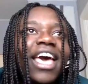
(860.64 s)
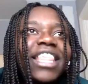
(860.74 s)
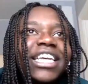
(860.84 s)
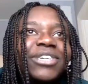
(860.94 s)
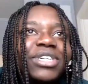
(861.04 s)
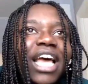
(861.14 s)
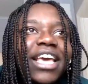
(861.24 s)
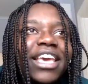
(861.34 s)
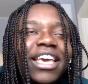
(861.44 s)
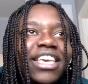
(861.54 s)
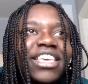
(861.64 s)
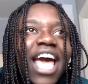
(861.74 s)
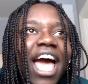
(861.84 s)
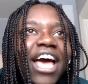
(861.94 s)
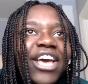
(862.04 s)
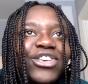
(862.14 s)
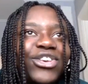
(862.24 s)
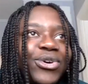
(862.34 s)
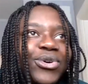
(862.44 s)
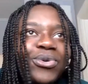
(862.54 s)
And then she was like, yeah,
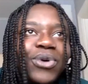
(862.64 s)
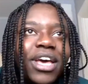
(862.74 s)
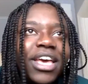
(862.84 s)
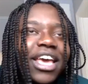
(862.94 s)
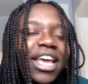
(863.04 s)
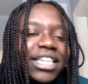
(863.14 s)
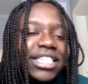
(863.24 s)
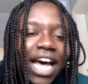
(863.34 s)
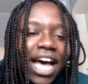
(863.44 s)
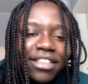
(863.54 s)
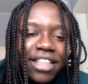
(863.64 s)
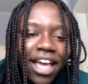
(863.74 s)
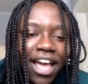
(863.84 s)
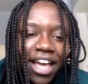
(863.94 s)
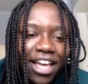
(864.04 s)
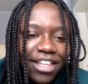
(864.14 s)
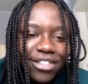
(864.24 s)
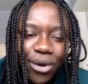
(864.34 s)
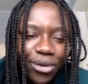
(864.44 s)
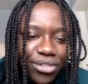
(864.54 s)
you, Eric Sade,
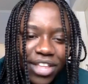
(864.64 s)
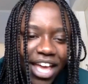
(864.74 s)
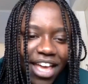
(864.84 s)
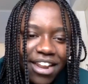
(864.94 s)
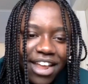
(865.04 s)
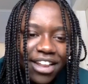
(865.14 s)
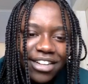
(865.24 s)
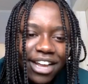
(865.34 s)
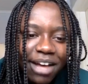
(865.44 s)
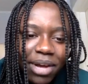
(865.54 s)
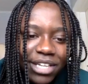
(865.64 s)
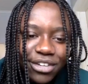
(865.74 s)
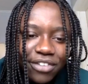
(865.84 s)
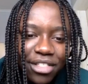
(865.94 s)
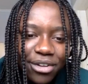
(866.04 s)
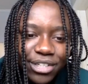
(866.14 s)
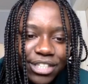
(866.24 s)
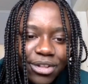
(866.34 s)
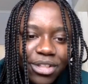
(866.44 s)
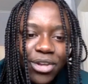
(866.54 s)
Dotter, and a bunch of
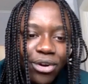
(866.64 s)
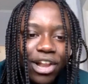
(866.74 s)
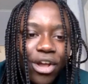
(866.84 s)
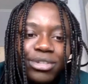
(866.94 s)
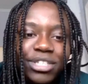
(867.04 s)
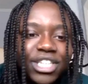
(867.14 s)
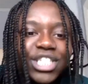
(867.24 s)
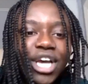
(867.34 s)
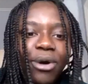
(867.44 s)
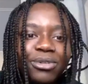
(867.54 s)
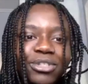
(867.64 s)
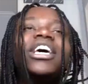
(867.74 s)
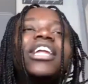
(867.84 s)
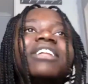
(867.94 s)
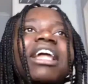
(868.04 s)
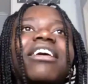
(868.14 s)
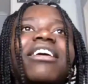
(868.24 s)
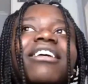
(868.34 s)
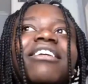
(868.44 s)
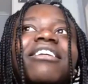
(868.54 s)
others, you're closing the shows. And I was
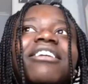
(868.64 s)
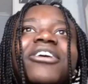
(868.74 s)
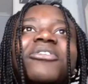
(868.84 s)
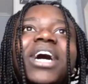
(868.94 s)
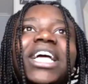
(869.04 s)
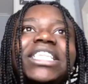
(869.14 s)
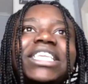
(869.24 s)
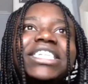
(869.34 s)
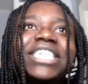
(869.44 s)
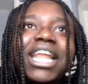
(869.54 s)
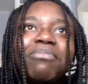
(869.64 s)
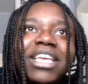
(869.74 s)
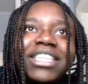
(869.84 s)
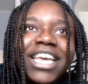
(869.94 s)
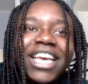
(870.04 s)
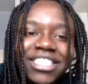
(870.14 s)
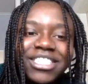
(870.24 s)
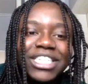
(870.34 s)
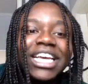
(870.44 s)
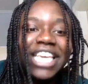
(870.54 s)
like, what? Is that a big deal?
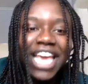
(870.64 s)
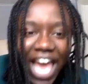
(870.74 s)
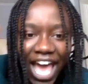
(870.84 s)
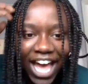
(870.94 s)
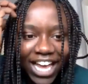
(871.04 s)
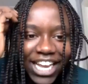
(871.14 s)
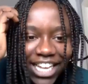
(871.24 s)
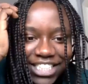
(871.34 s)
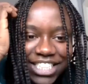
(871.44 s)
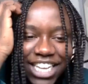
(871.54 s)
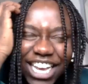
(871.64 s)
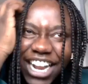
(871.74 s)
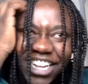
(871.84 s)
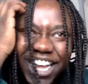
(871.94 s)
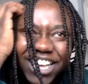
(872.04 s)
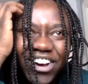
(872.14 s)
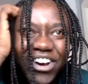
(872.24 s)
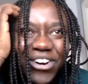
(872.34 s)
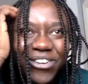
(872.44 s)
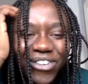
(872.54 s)
She was like, yeah, it is. And I was like,
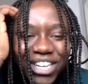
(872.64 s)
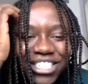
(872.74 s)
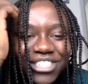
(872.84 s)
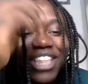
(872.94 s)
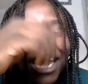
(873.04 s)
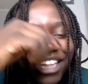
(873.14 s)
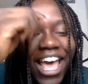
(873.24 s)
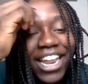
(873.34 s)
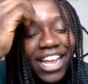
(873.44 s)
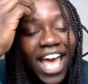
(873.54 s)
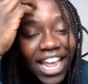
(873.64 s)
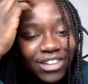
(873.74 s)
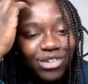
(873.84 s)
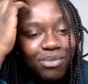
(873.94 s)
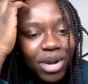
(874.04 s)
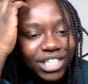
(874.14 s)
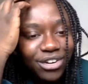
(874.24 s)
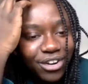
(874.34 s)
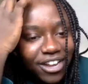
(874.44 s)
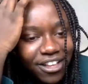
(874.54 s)
oh, so that added to the pressure.